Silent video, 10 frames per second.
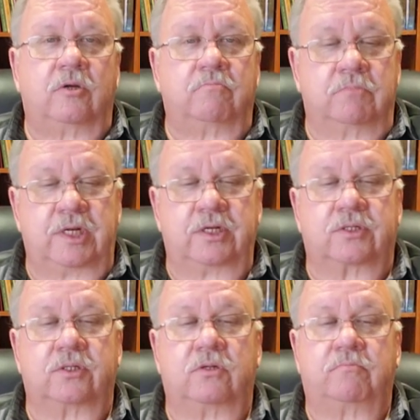
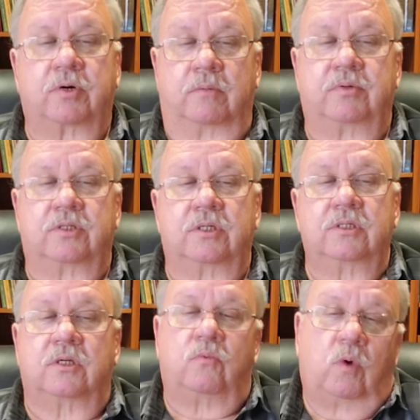medicinal
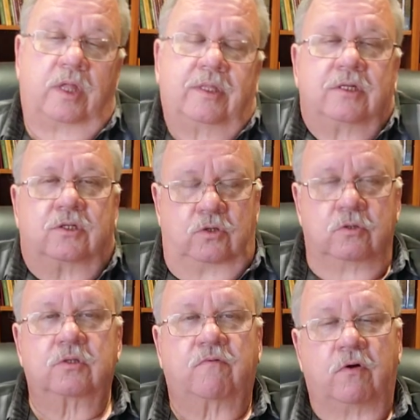purposes and one that's
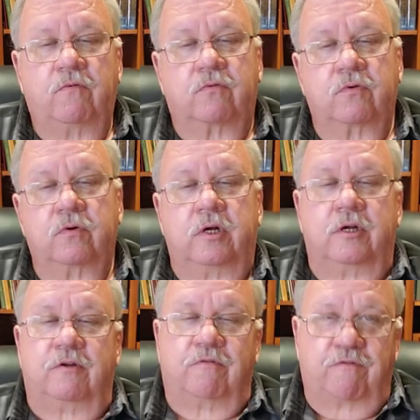useful for
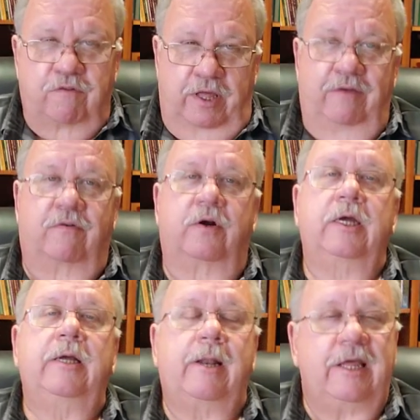
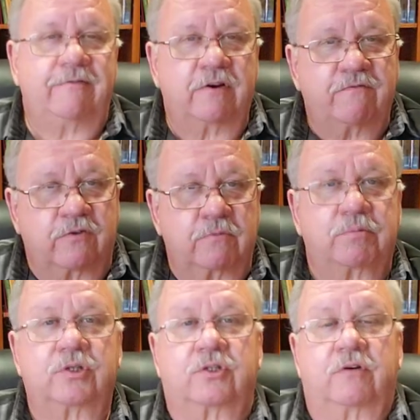flavoring and even for
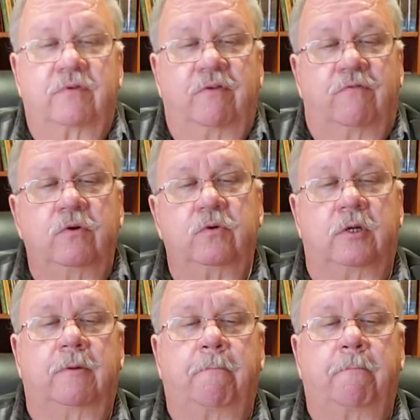preserving food.